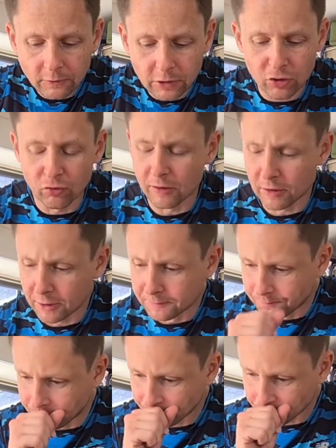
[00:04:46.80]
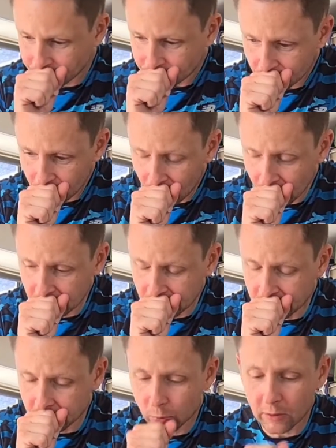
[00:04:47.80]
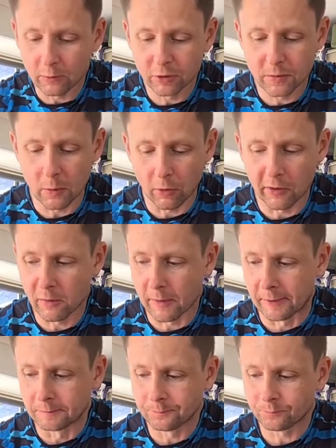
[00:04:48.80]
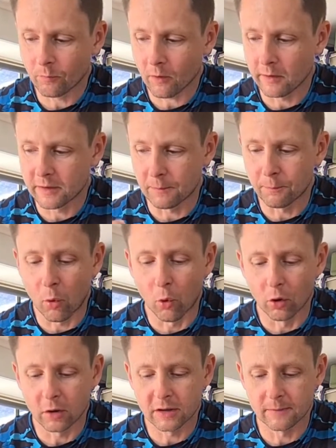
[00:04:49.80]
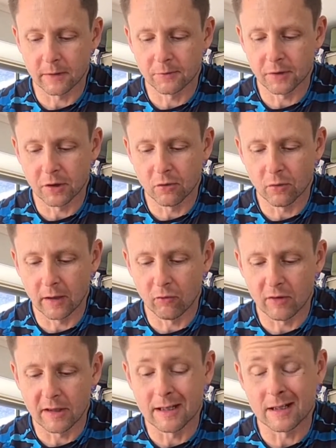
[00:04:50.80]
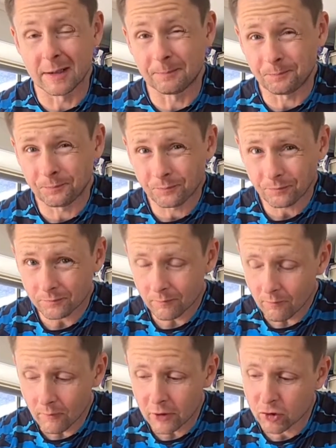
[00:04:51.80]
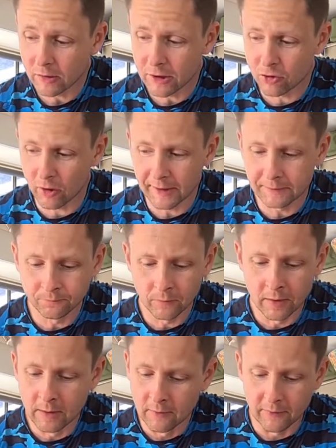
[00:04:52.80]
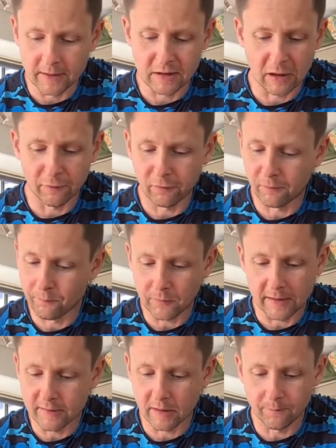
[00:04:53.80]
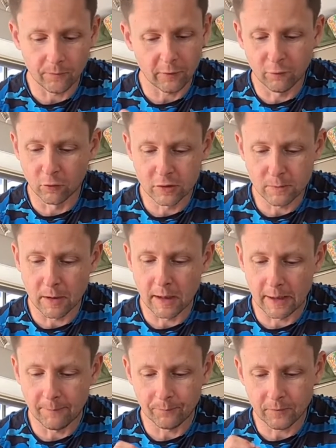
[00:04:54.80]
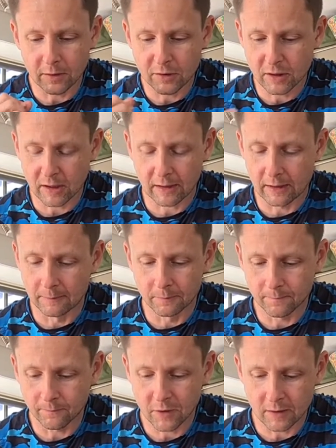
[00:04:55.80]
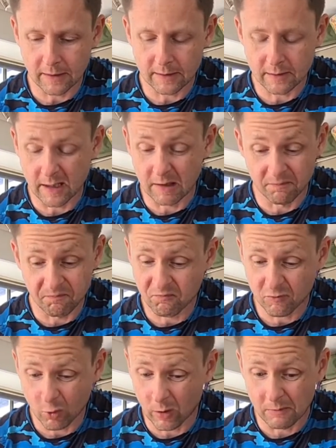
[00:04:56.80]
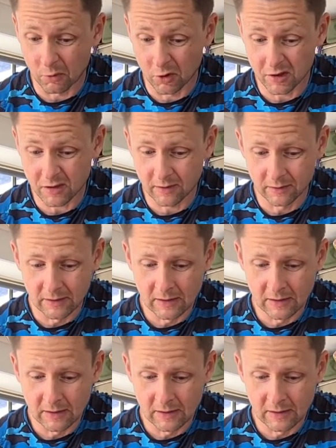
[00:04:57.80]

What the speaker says: That's really good. What I was a bit worried about is the pork. Sometimes when you reheat it, it's really dry. This stuff falls apart, succulent. It's quite moist.